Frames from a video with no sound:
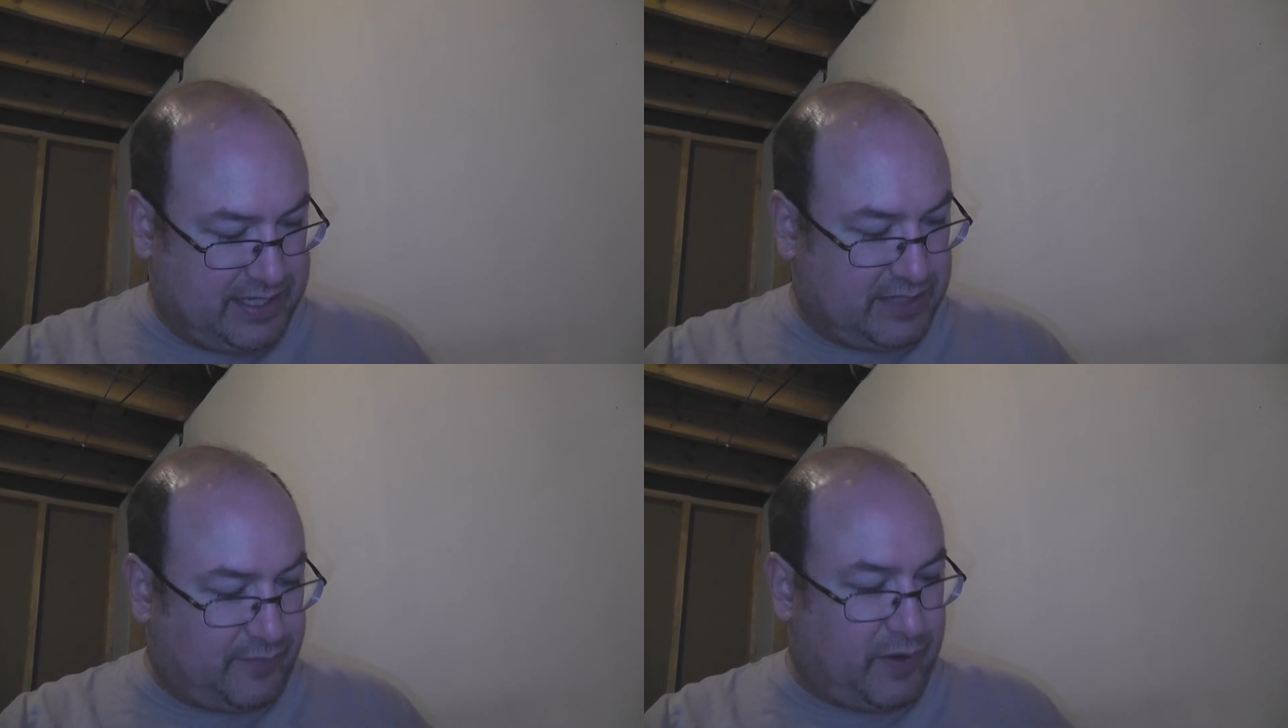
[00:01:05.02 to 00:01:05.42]

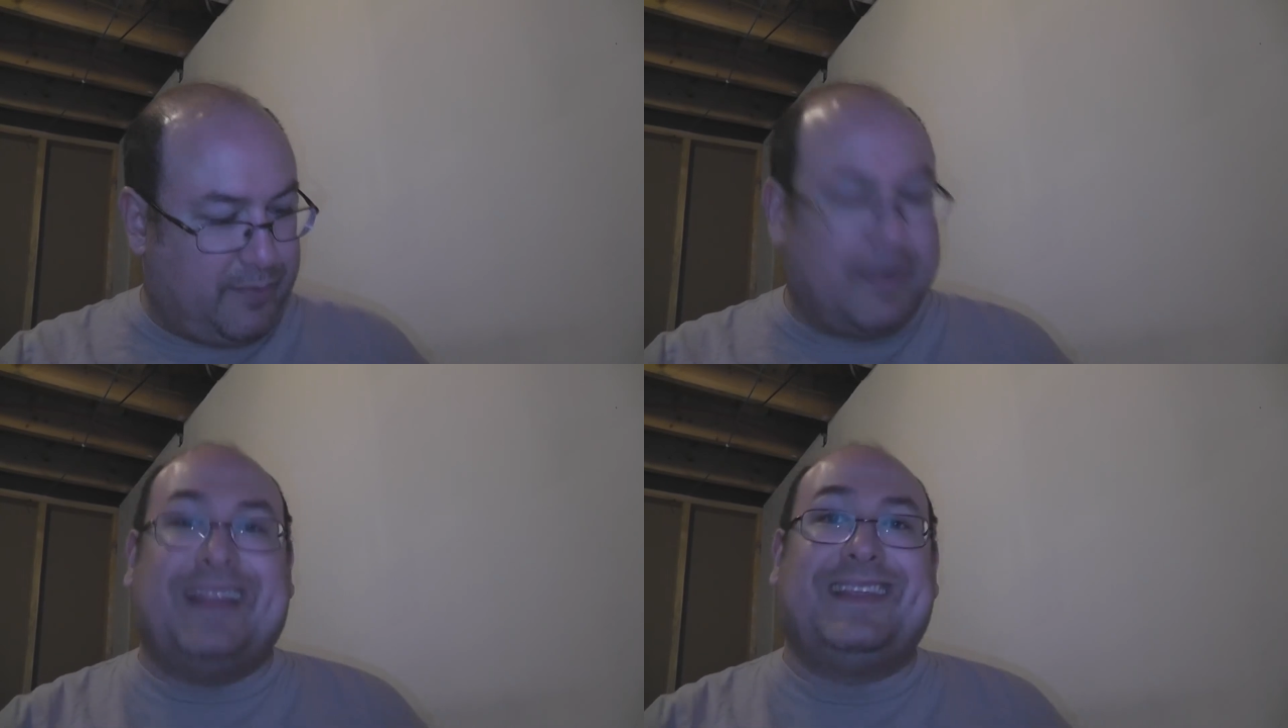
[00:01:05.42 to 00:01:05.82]
This is
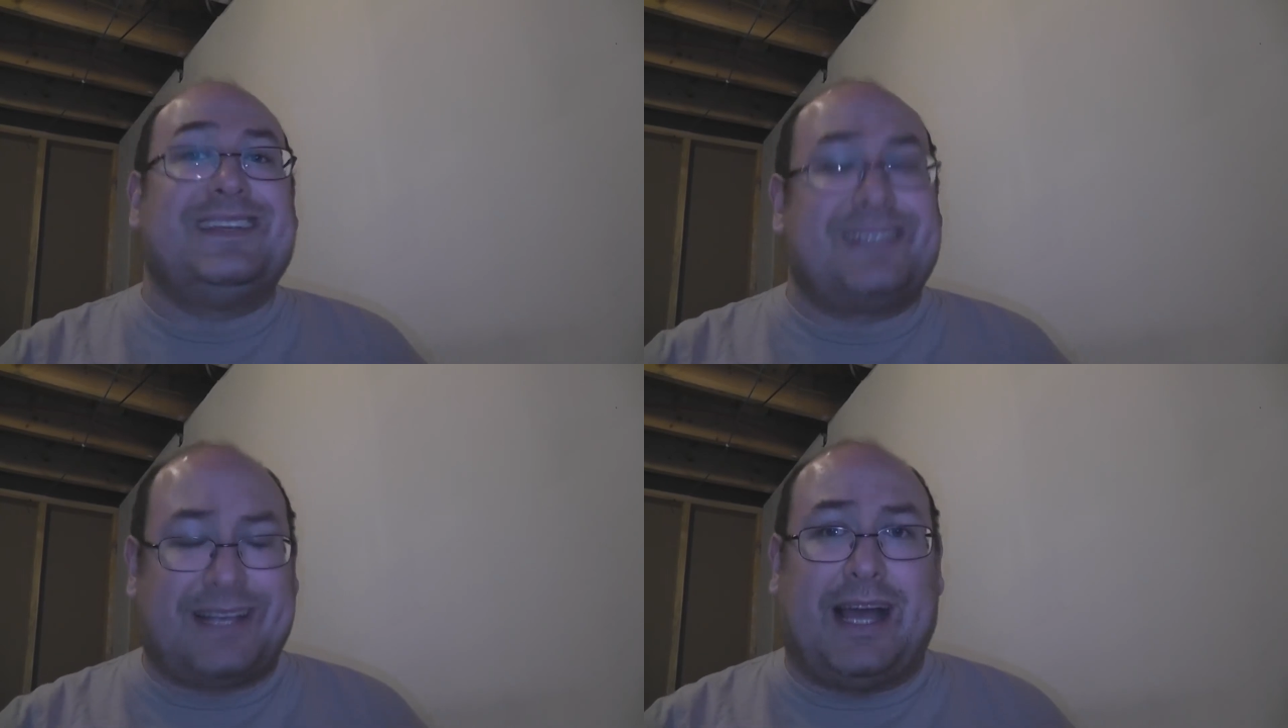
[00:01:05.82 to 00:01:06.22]
from the
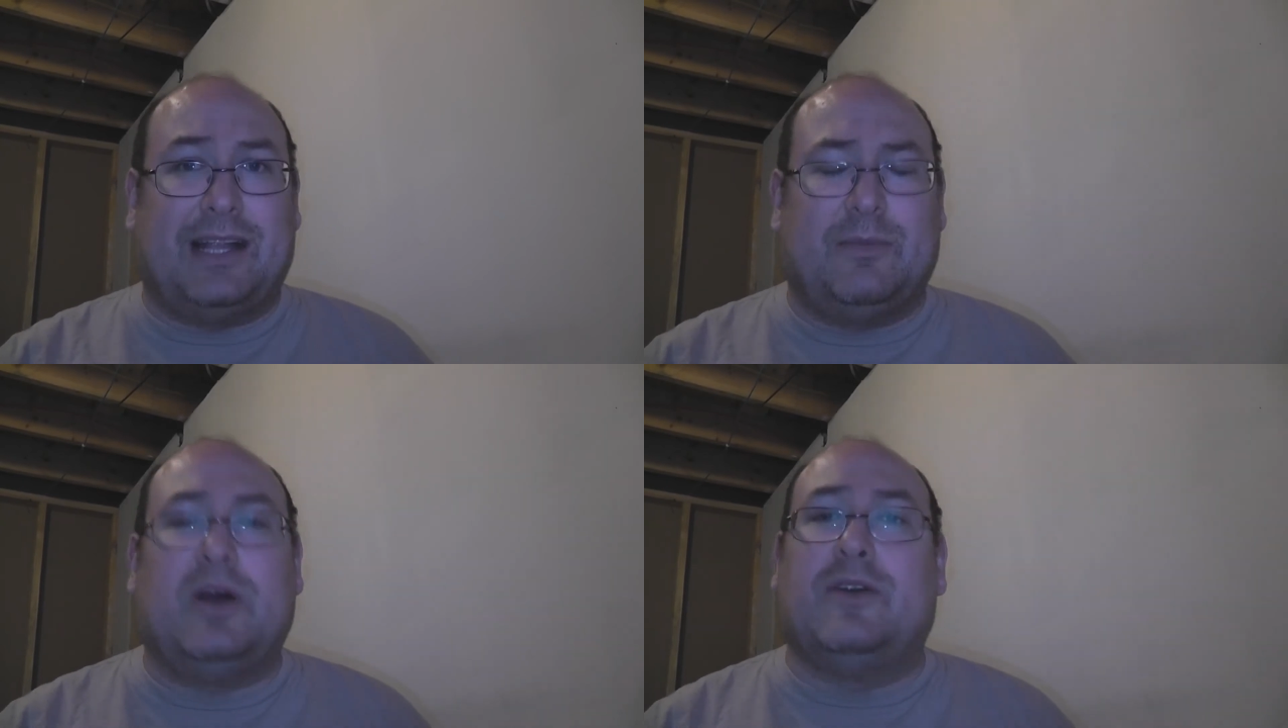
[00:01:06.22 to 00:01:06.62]

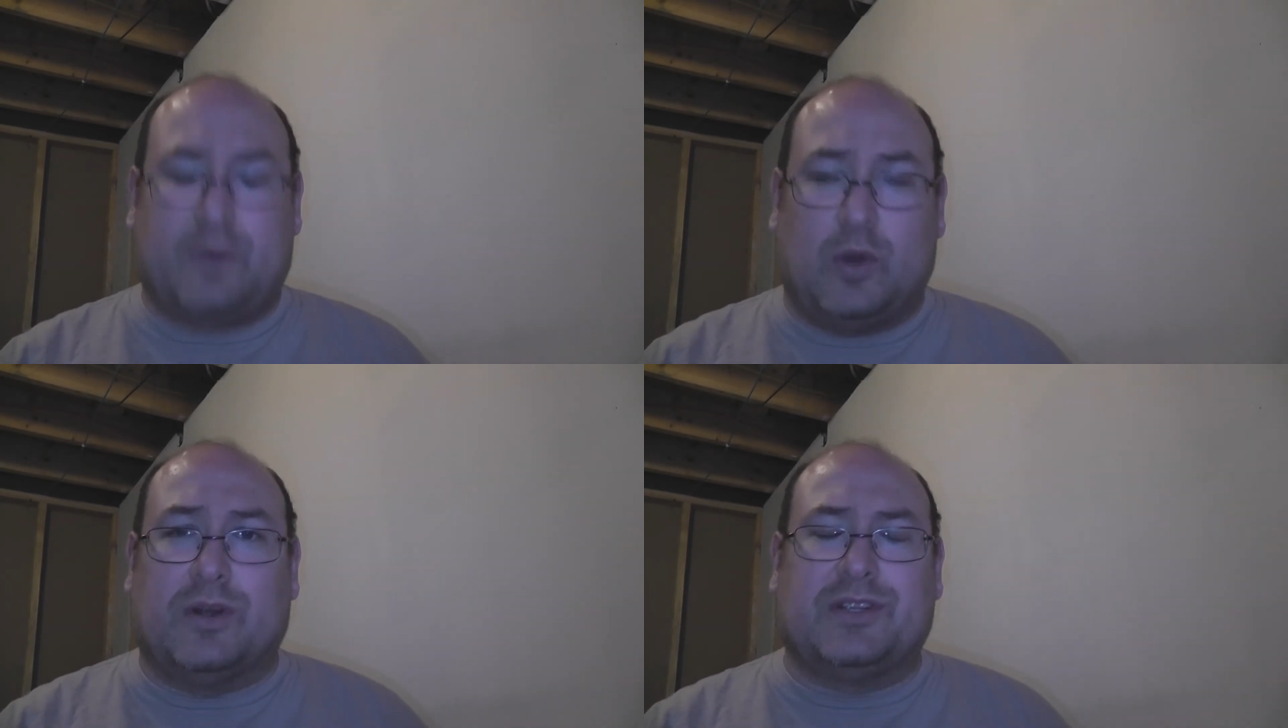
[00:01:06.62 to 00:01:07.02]
Asylum,
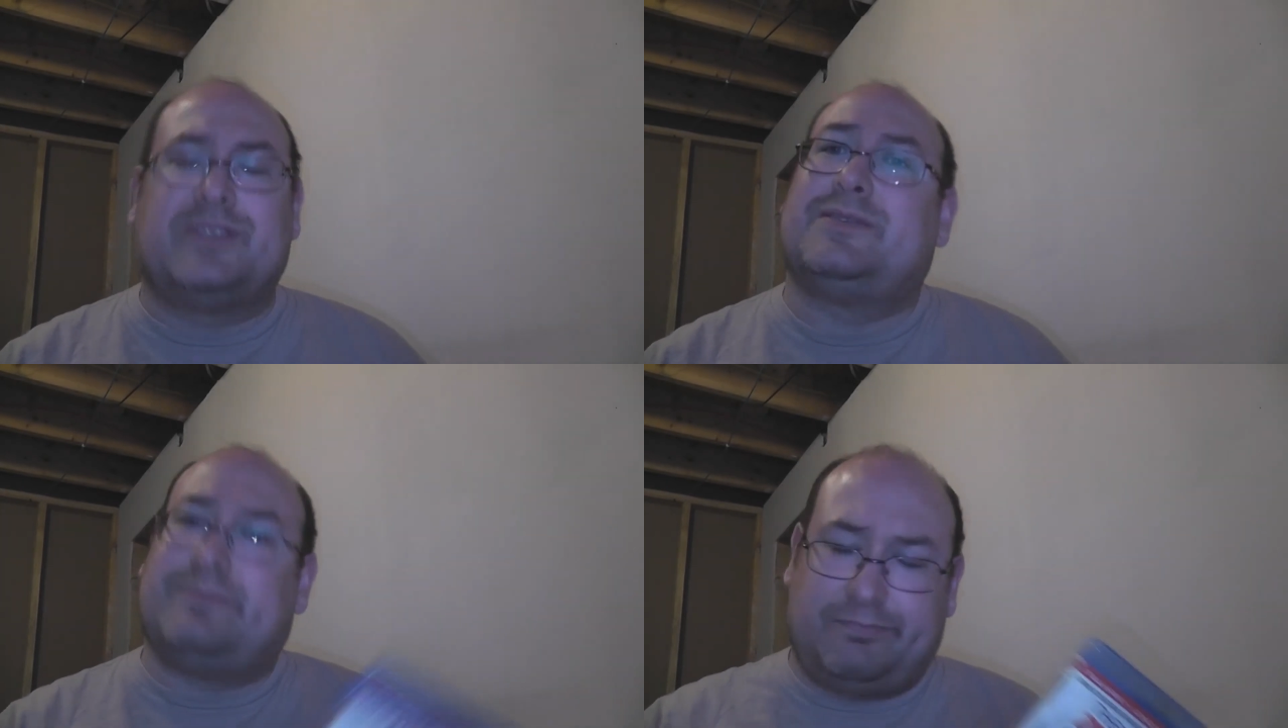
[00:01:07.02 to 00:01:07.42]
of
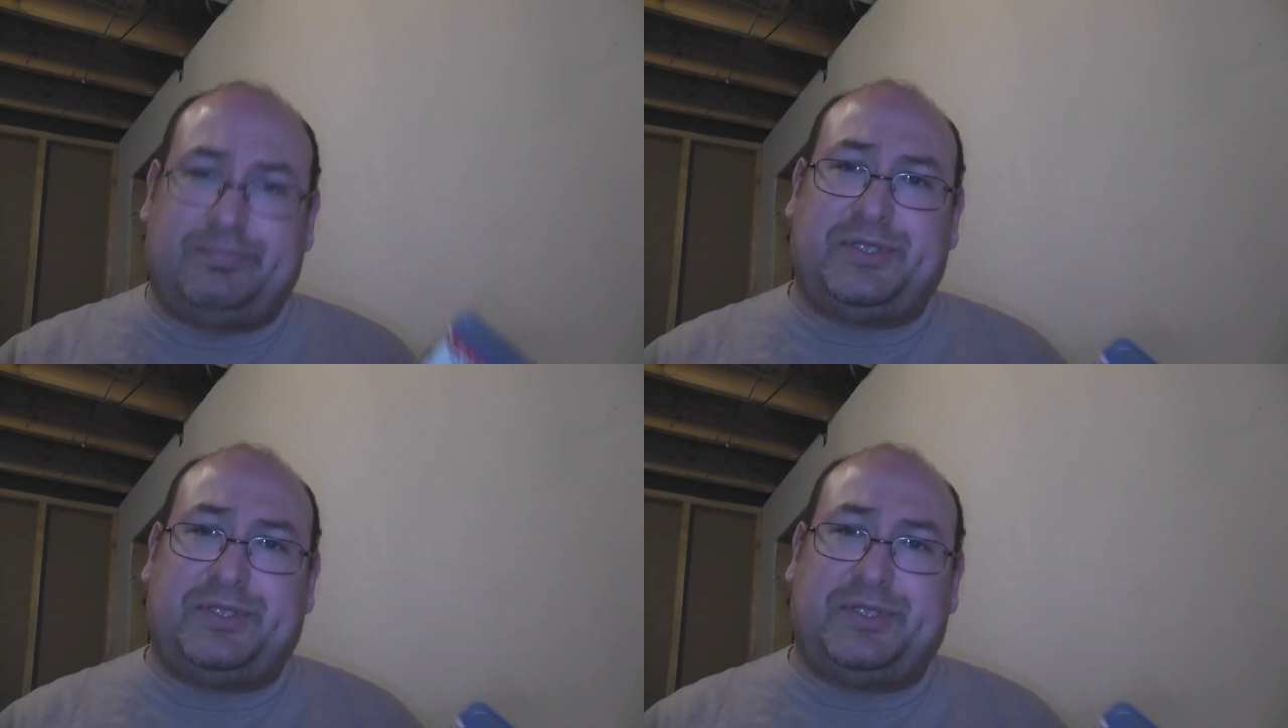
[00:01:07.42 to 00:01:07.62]
course.